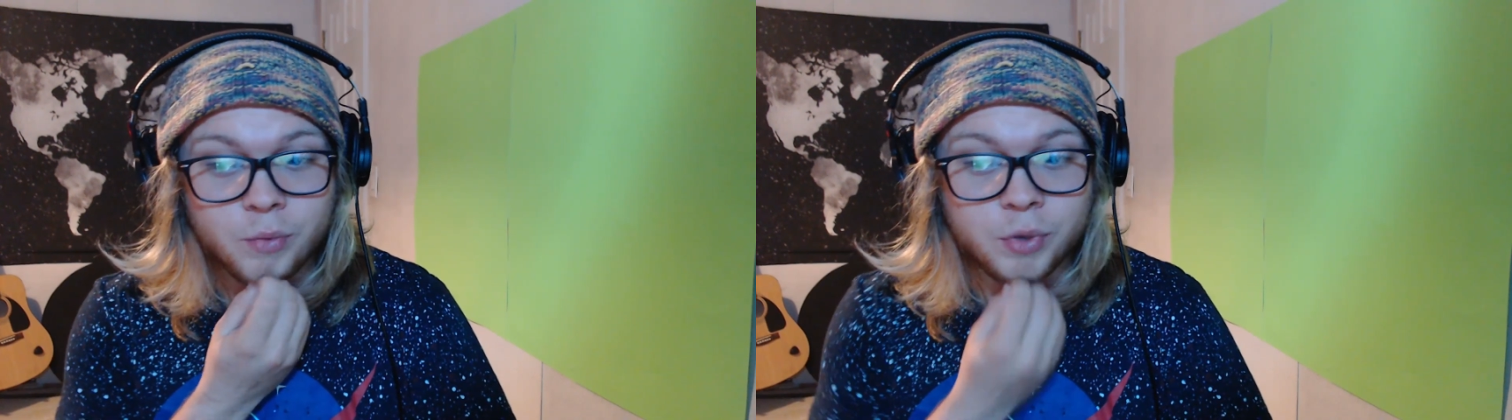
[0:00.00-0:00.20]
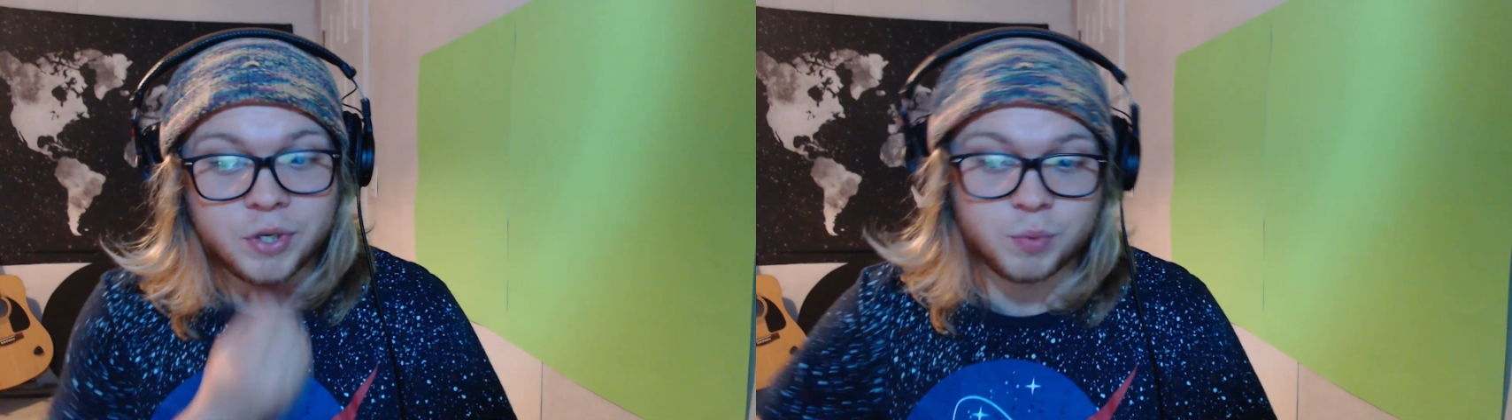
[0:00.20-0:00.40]

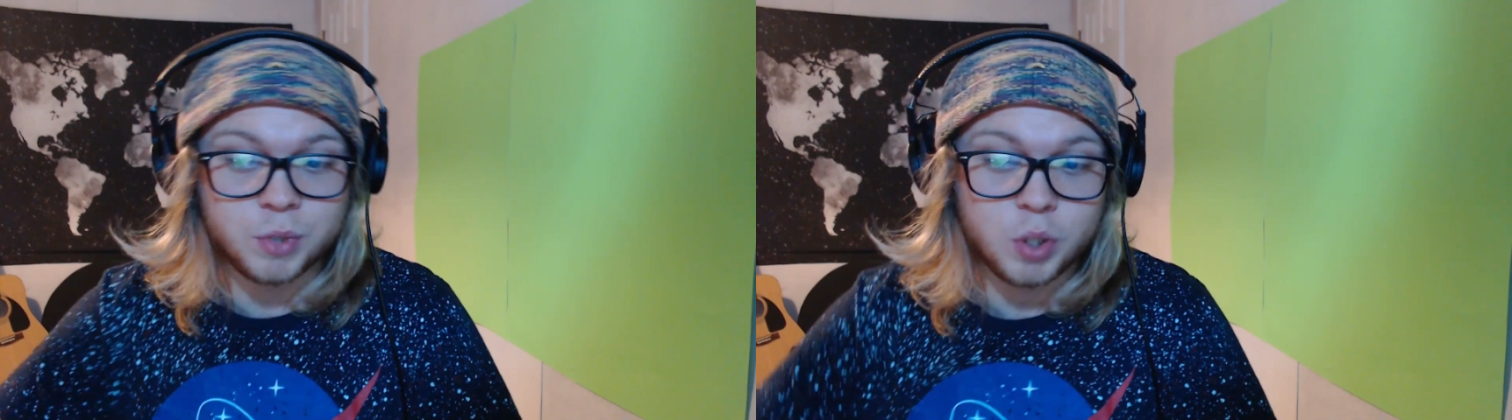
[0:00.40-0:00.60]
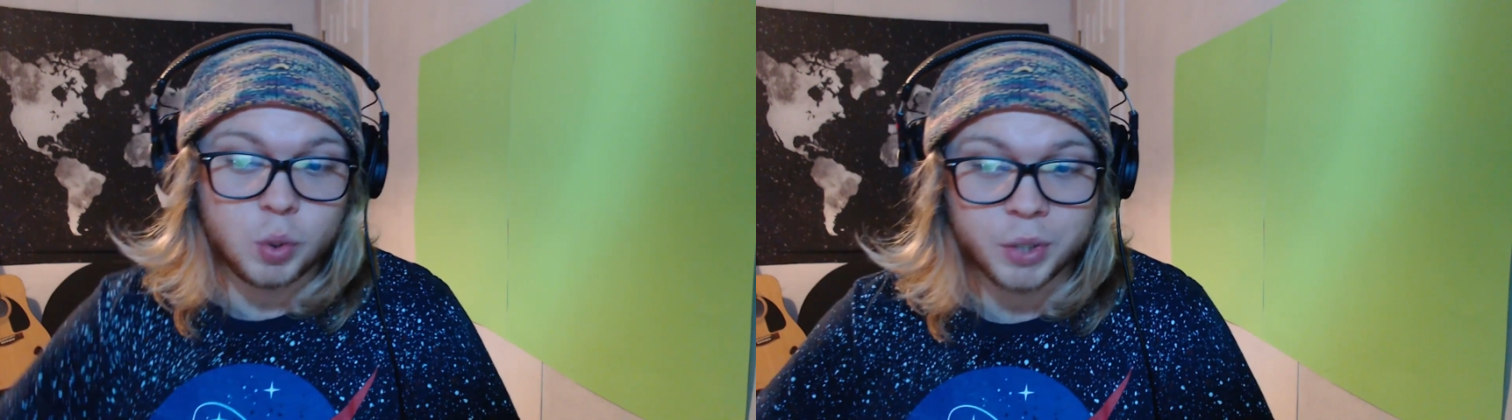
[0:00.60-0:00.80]
which is
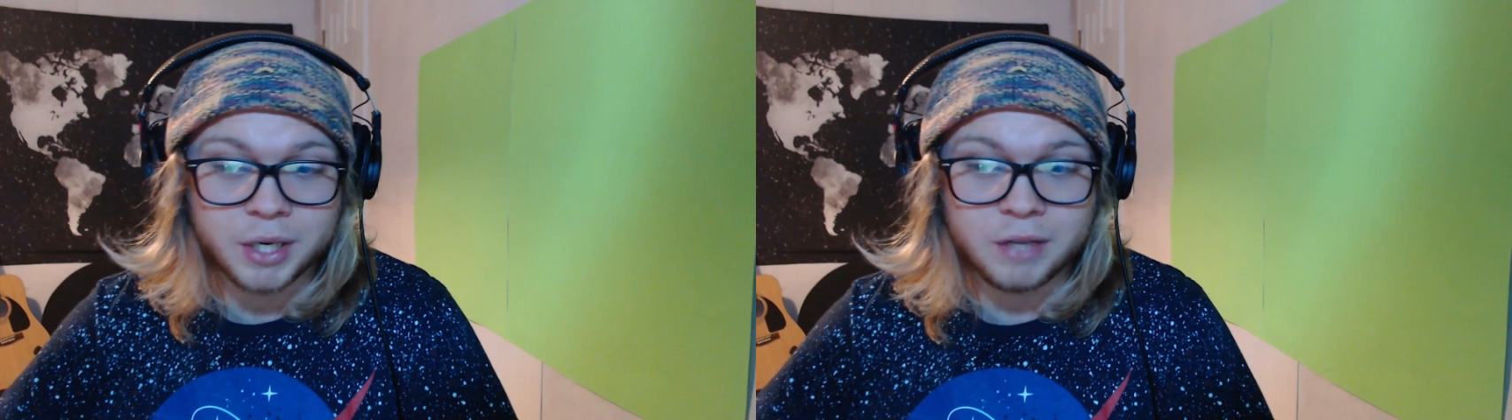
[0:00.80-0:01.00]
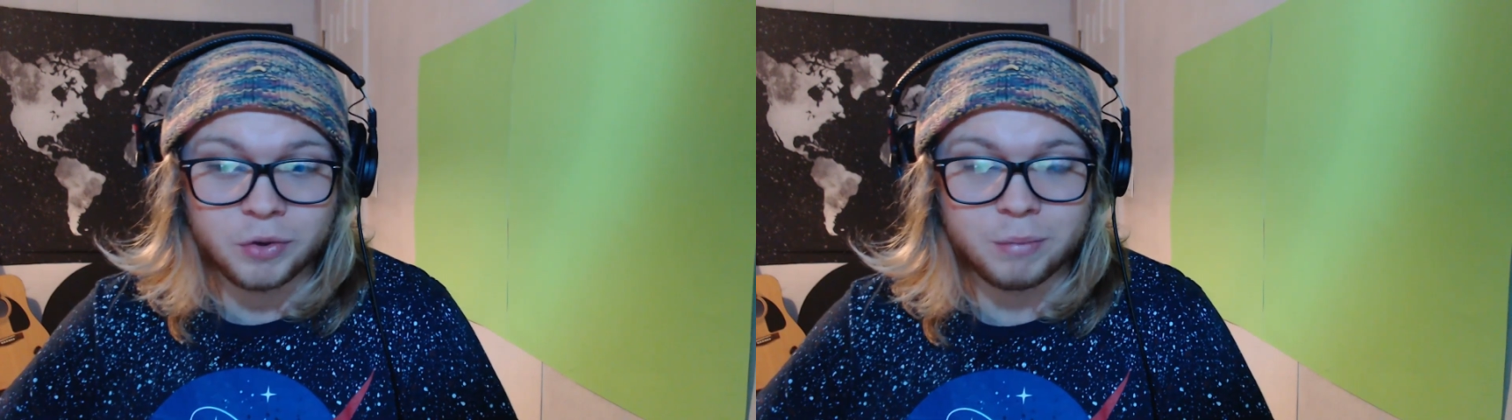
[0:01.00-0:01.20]
when you
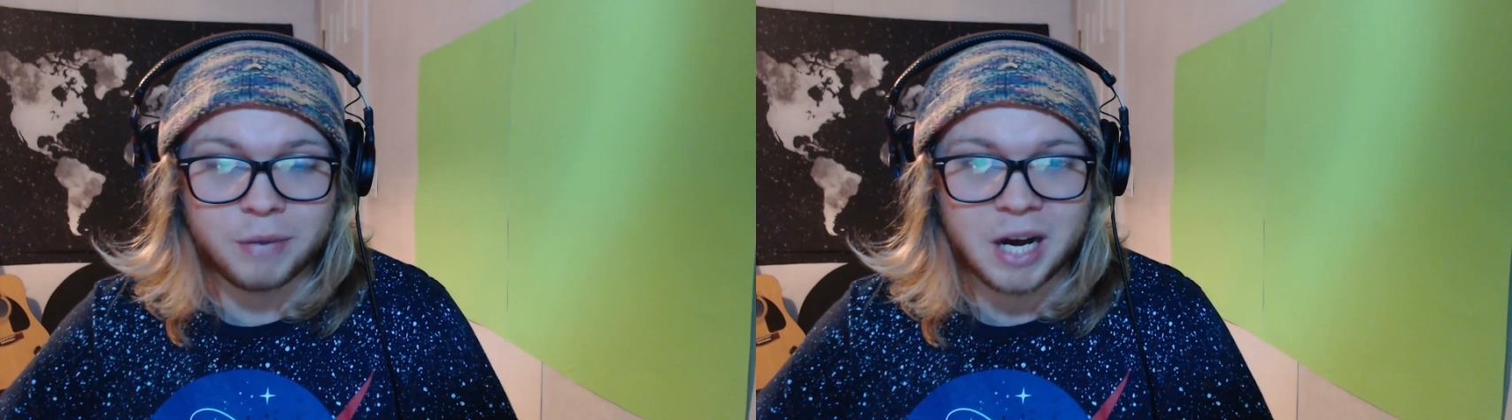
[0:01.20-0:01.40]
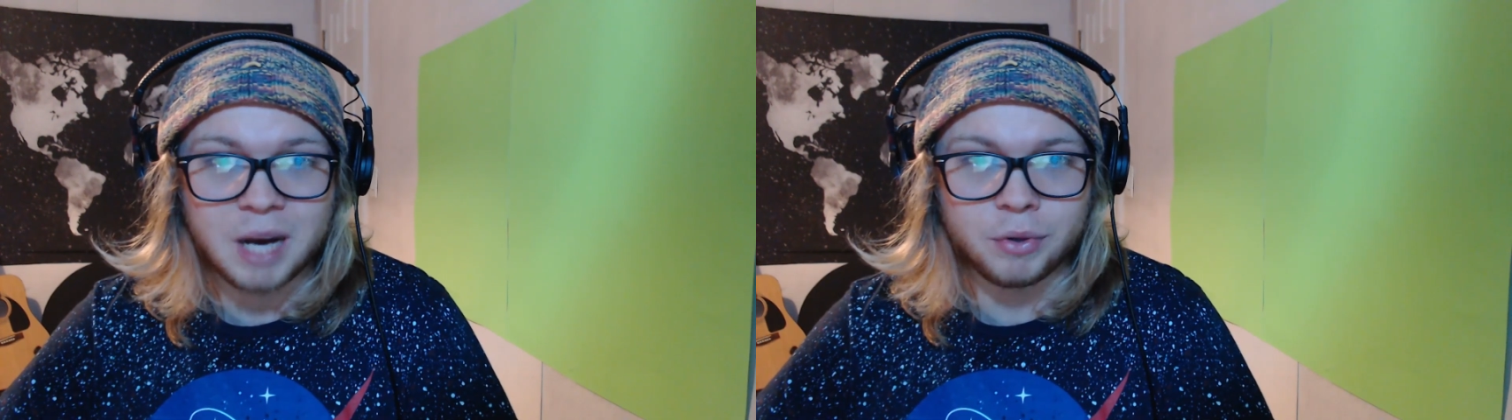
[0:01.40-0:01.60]
read through the
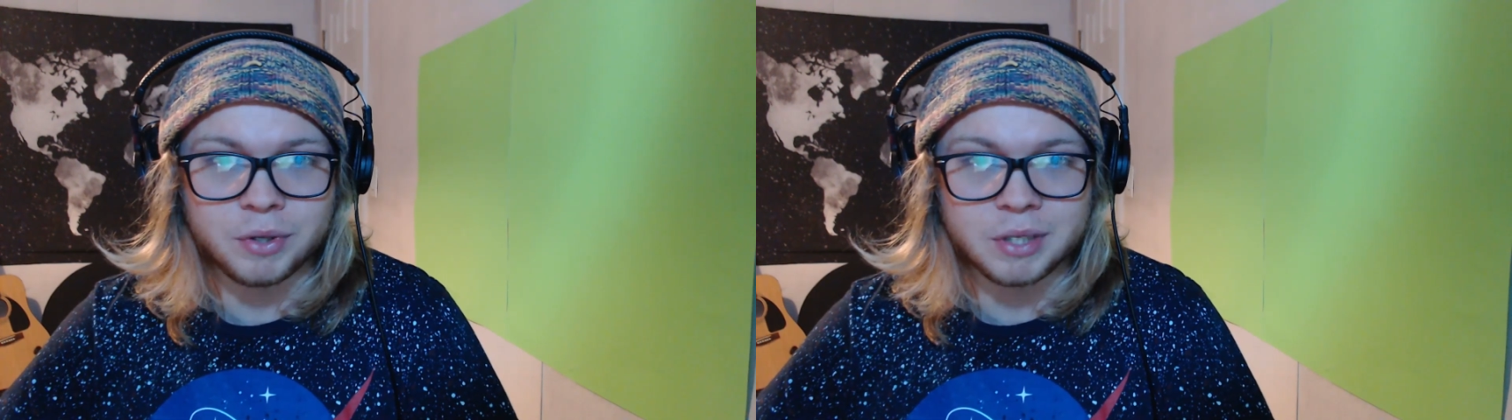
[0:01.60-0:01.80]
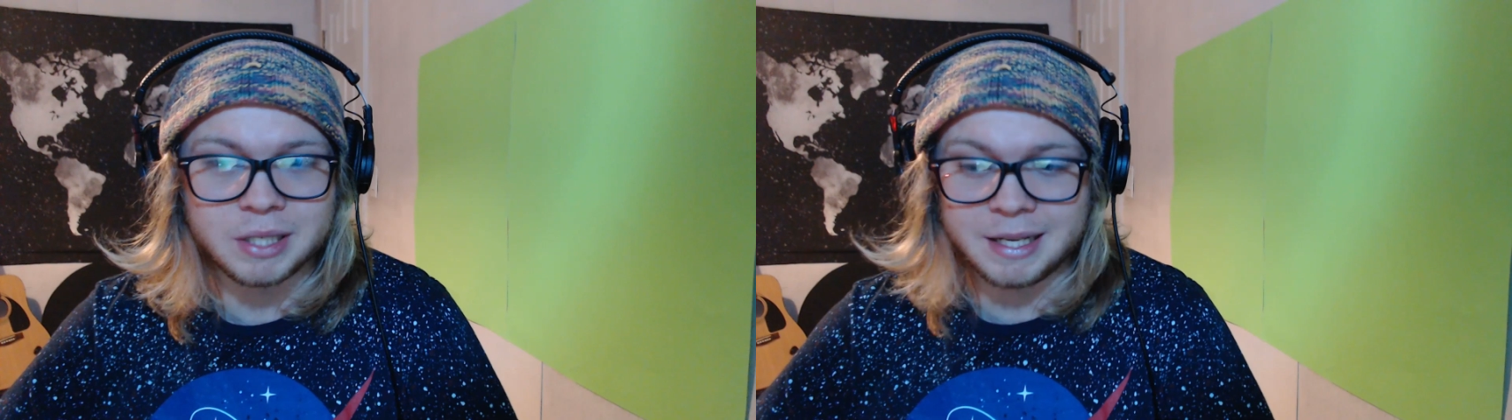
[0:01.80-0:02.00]

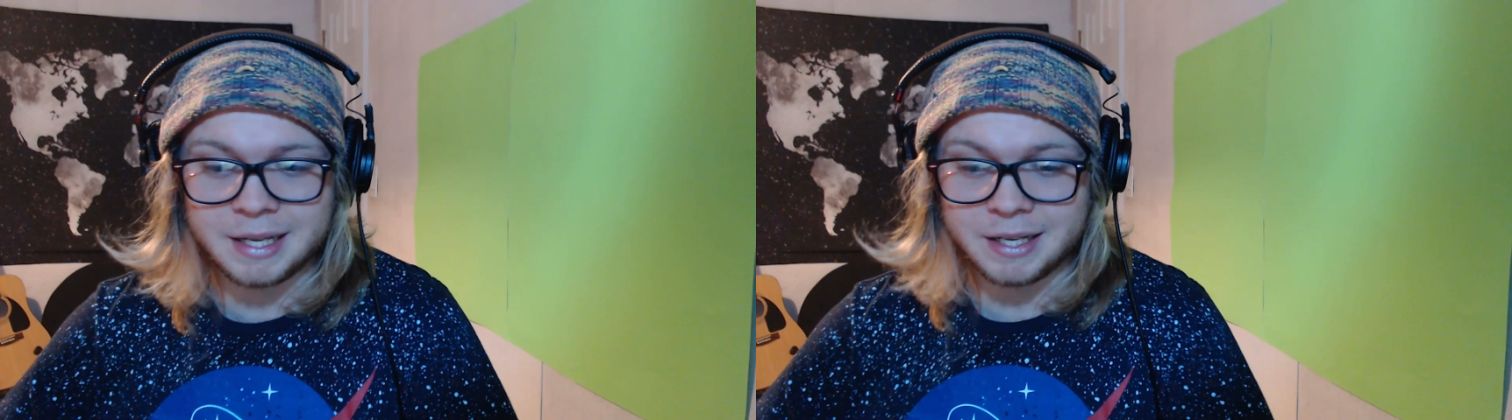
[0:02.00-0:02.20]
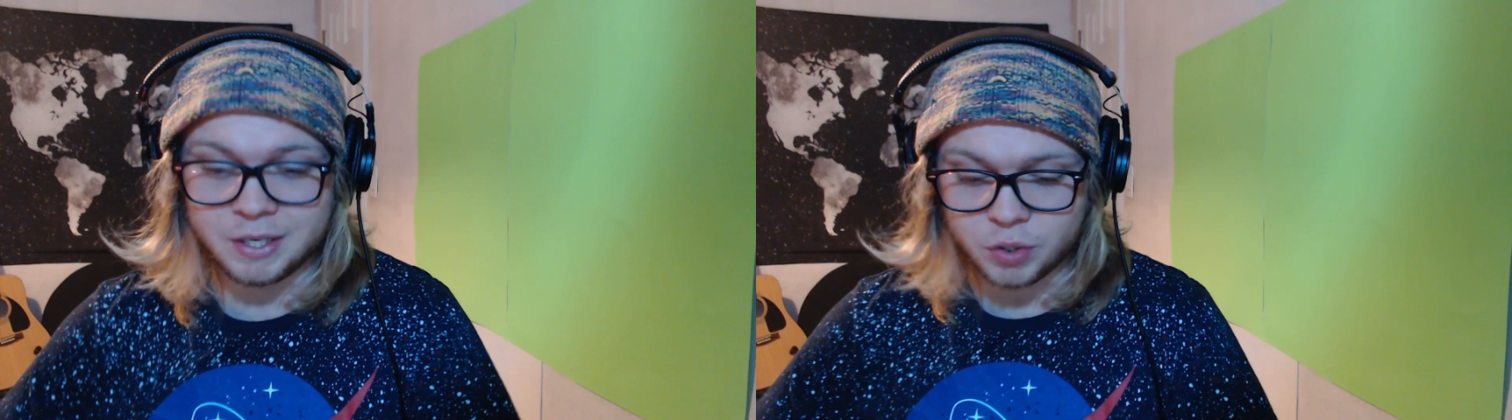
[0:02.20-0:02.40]
Bible
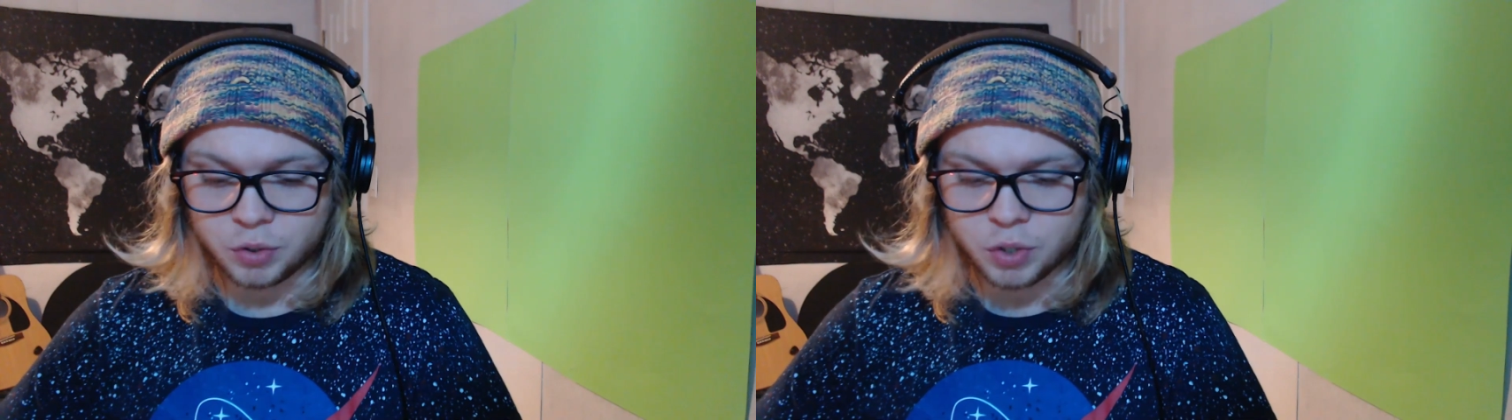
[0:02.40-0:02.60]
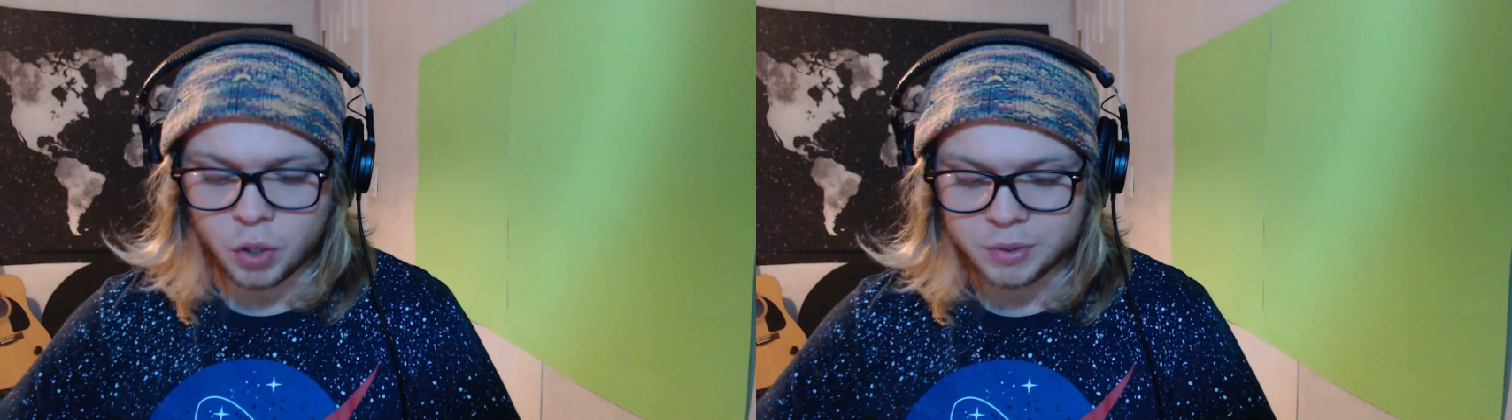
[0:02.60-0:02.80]
and
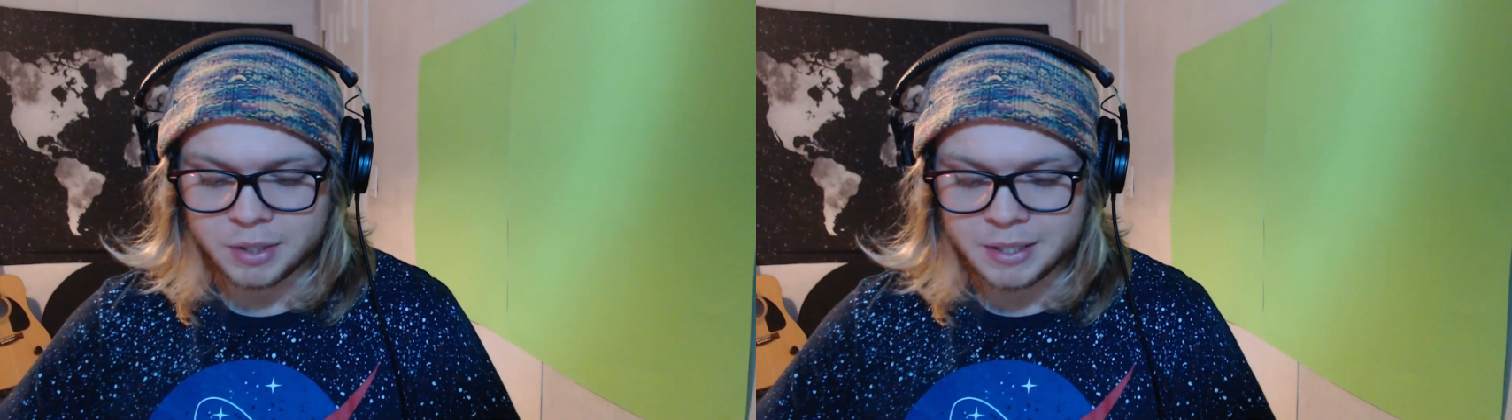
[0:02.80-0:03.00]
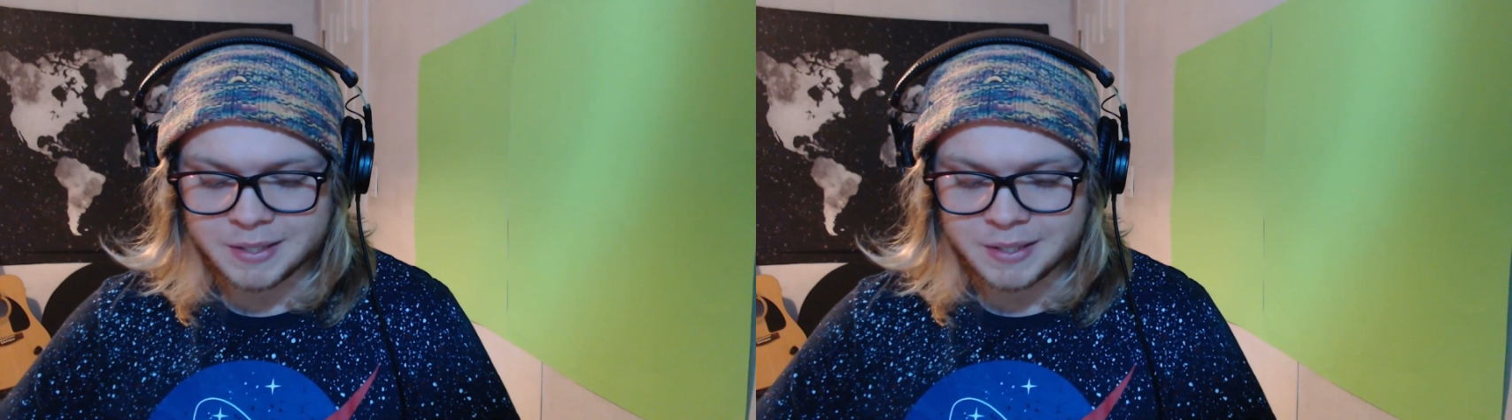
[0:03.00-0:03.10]
you don't